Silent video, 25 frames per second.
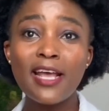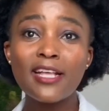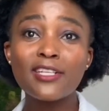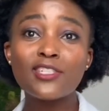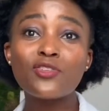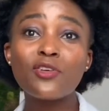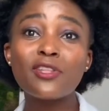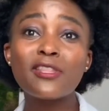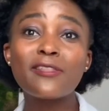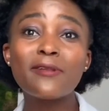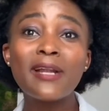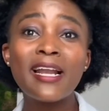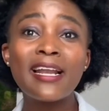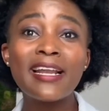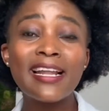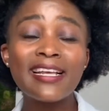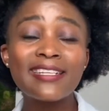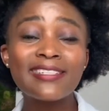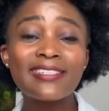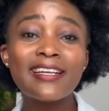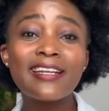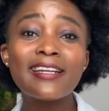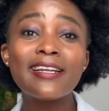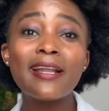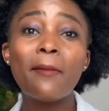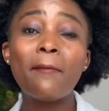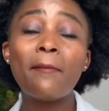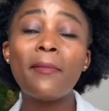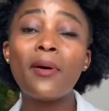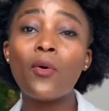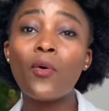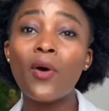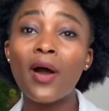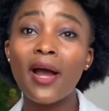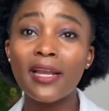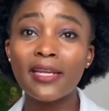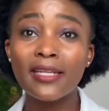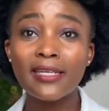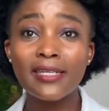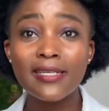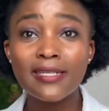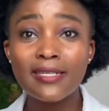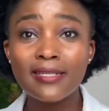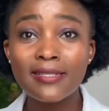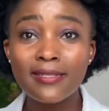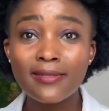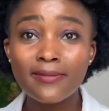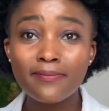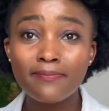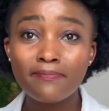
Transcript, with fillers: So lesson number one is